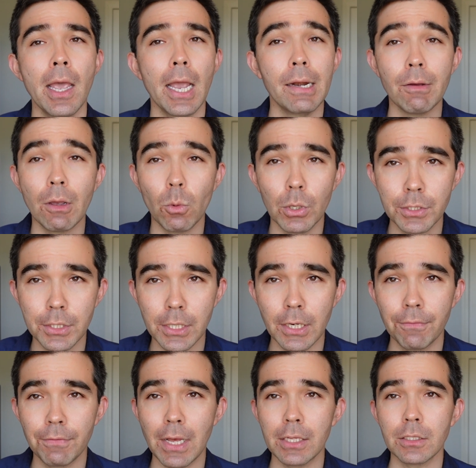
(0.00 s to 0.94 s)
Anyway, once
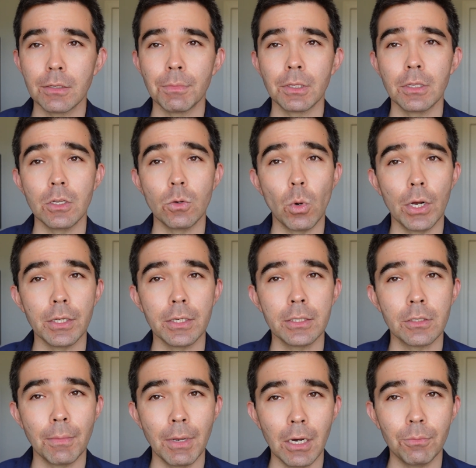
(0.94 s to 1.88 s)
again, if that's something that you
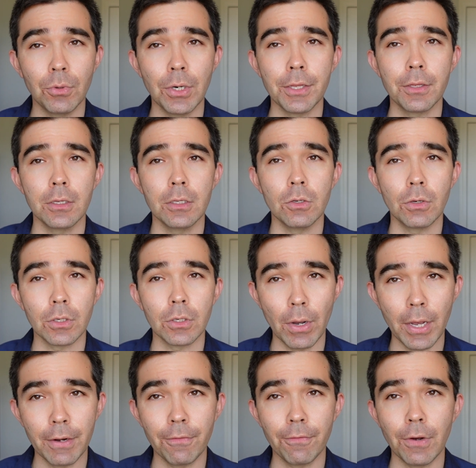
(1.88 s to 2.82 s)
want some help with, you
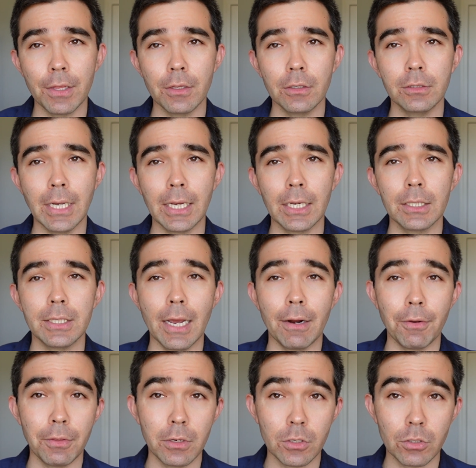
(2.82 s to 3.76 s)
ahead and find the link
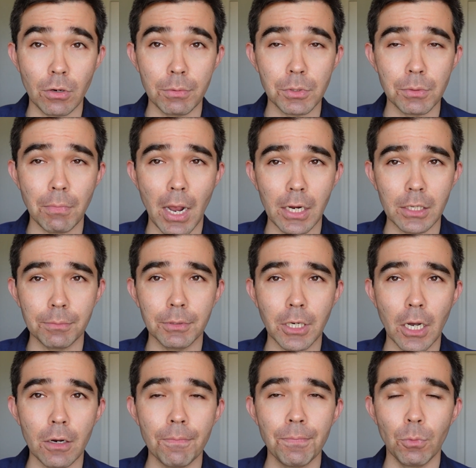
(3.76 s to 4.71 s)
down in the description box
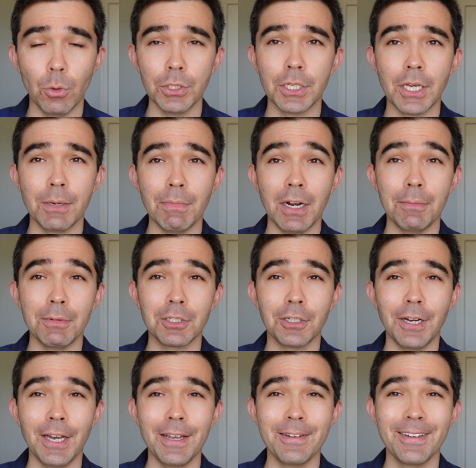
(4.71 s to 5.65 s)
below. Once again, my name is
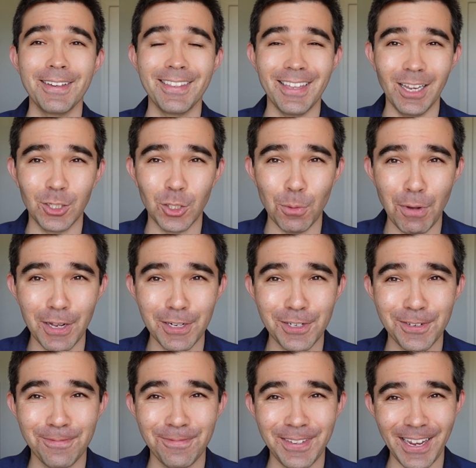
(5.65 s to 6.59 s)
Clay. Thanks so
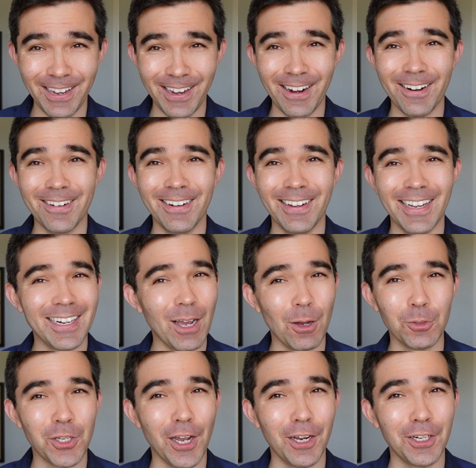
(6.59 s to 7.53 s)
much. Take care, and I
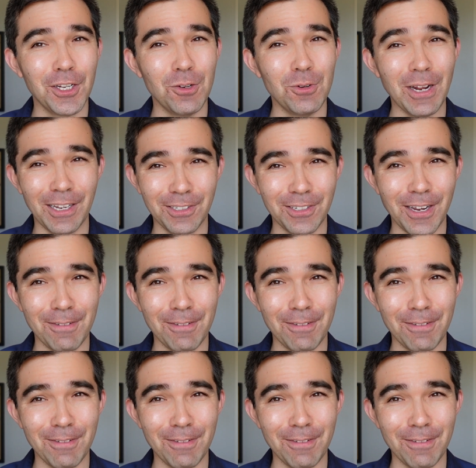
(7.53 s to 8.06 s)
will talk to you next time.